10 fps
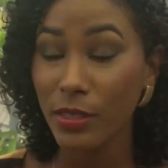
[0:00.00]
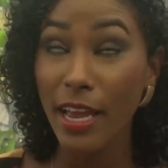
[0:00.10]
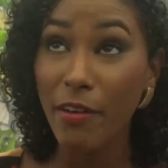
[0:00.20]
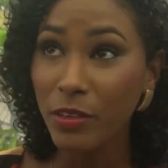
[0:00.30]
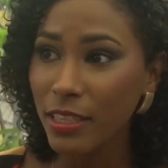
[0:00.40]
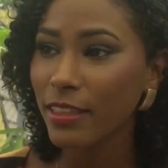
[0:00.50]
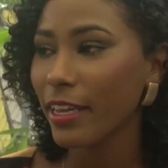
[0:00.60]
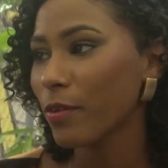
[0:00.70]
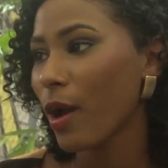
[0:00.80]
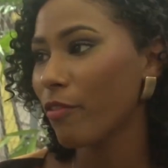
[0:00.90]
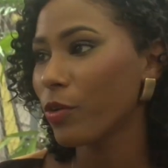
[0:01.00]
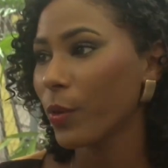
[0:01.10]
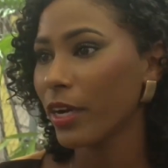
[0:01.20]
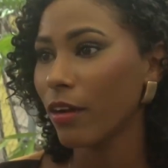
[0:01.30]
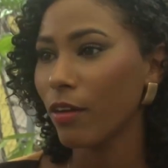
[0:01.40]
With everything that you have
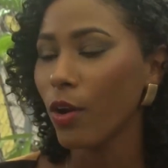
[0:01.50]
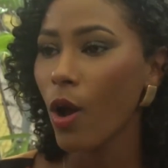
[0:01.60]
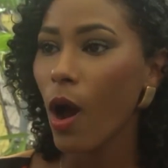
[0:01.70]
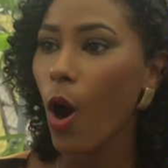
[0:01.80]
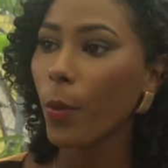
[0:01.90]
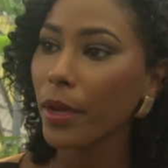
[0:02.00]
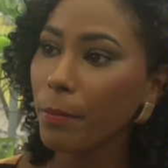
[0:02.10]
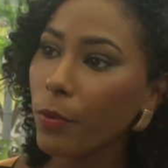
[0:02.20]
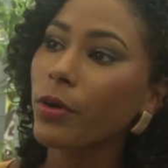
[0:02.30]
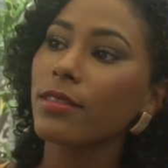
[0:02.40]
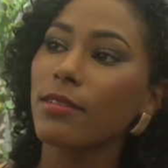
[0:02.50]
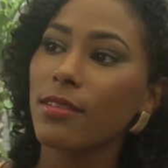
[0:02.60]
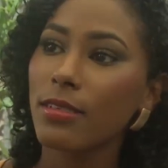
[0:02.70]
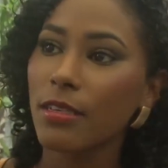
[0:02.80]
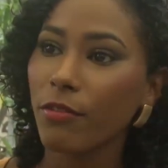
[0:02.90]
going on, how
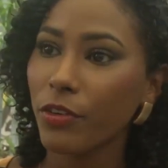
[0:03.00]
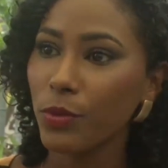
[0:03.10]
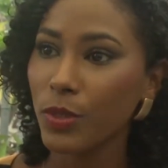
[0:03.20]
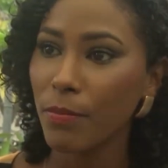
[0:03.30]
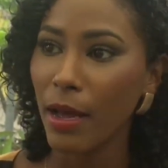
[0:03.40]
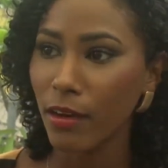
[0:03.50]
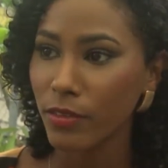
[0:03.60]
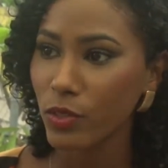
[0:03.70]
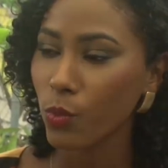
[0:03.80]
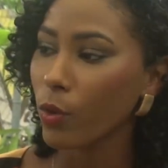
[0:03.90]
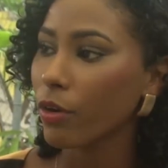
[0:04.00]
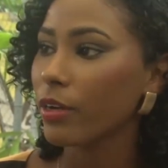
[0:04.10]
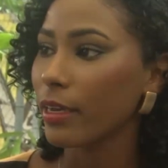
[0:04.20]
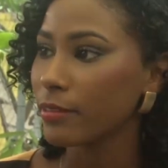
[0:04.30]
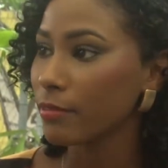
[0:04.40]
important is it for you to balance work
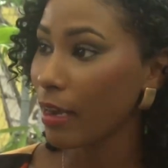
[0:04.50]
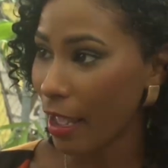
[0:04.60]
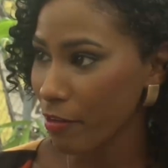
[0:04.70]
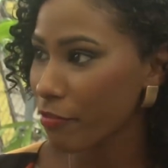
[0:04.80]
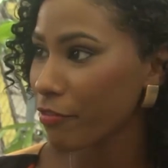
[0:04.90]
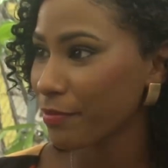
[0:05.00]
and life?